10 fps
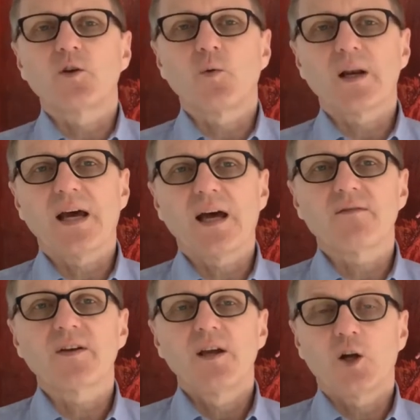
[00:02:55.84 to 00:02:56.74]
you will
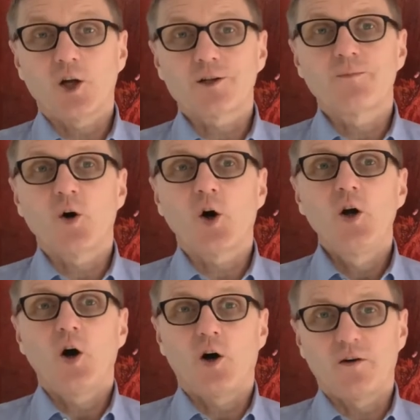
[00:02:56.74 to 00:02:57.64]
have a lot more
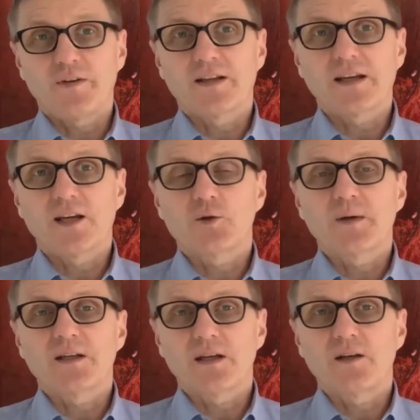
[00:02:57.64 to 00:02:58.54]
of
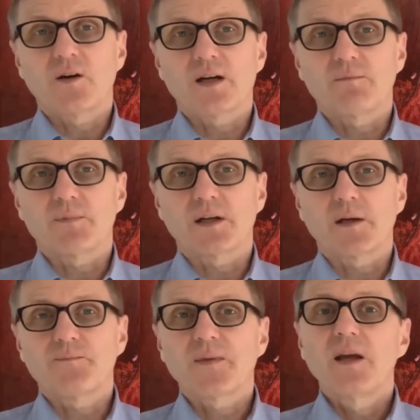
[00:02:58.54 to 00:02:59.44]
engagement in your company.
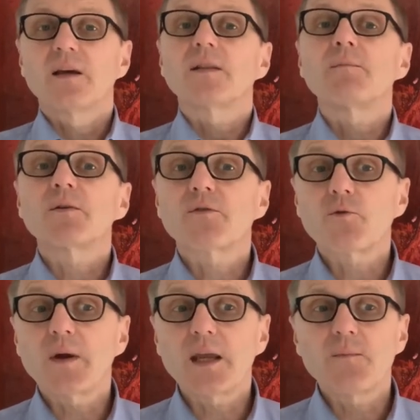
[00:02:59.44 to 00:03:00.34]
Number
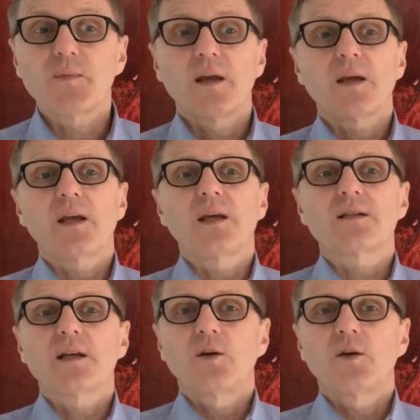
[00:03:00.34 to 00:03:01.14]
three is